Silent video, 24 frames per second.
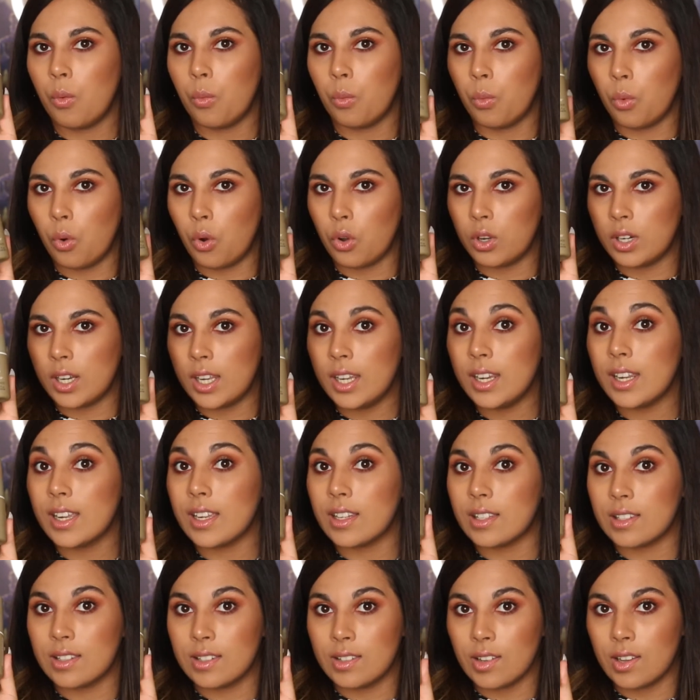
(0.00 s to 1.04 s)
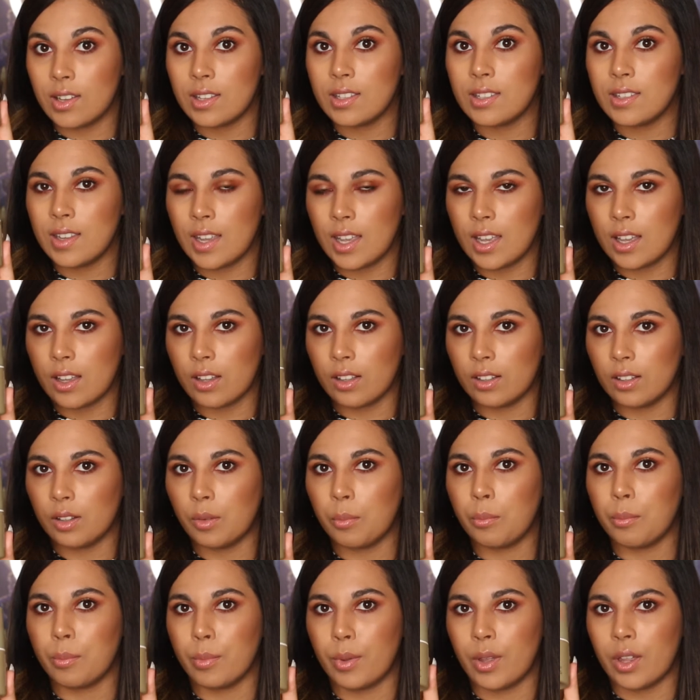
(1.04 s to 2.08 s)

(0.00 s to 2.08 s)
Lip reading: Warning, it does tingle,